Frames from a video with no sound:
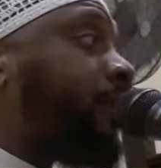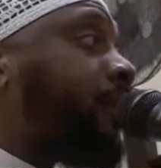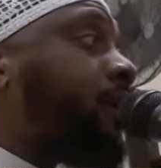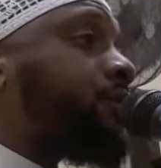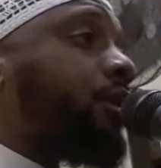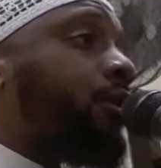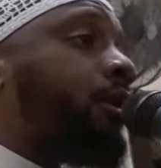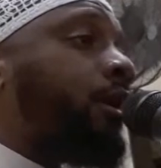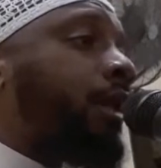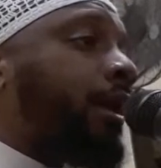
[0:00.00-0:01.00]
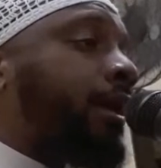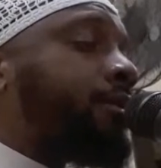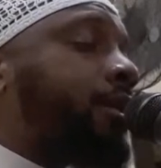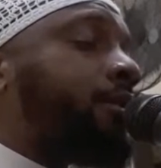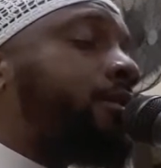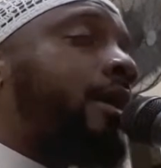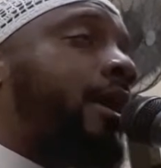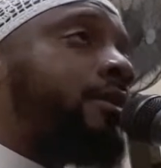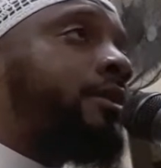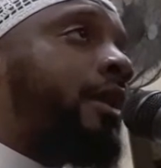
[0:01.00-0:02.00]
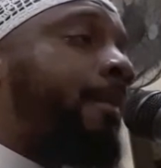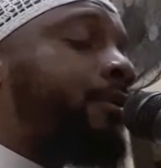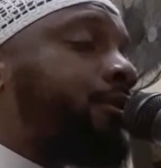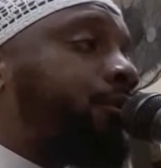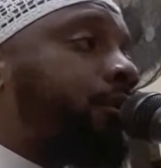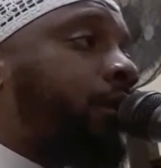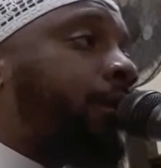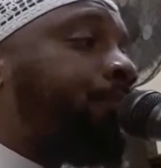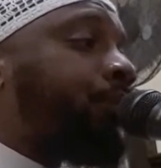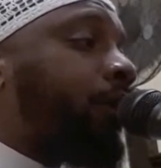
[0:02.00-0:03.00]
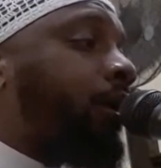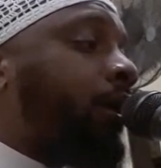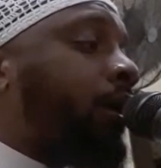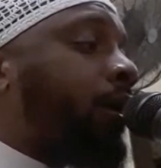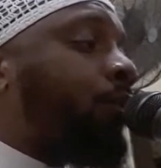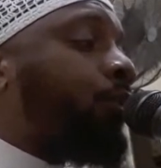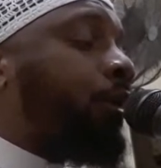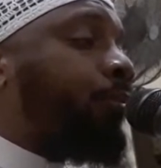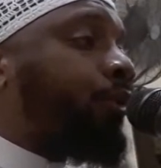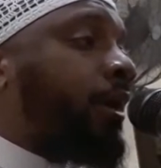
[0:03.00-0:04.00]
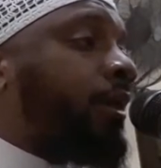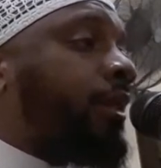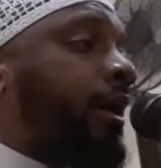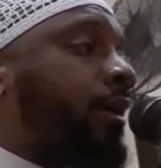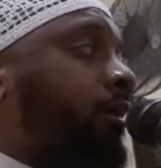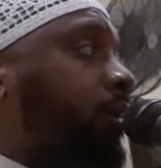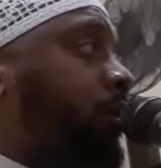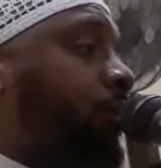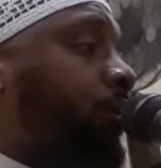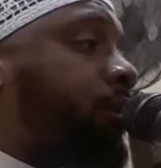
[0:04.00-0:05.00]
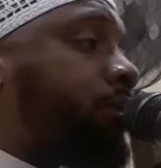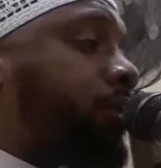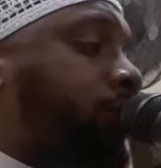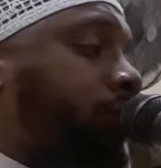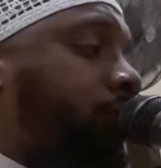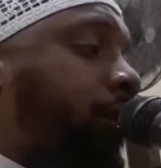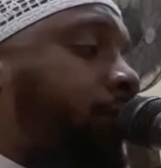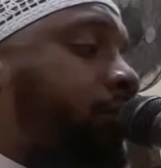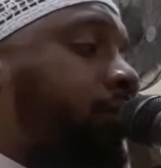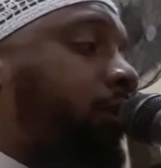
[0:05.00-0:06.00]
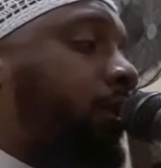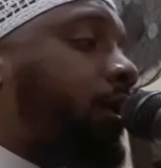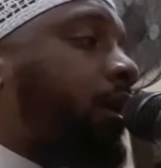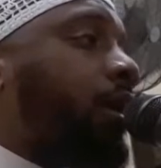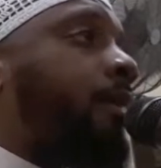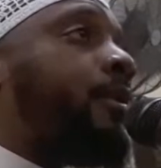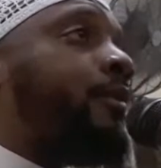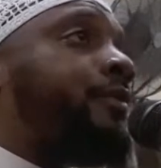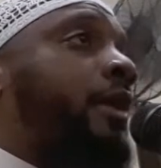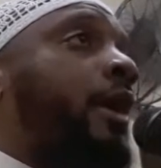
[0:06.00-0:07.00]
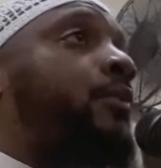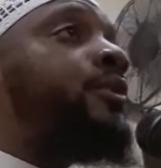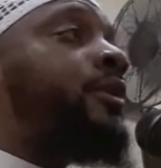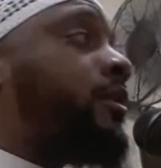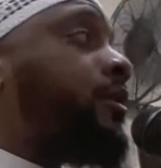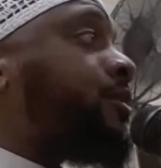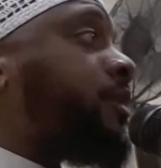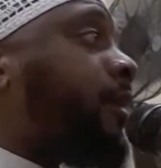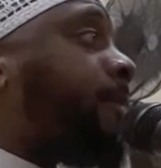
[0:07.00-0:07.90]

So, like I said, this is an excellent opportunity. We pray that it is a success. And with that, we're going to close out.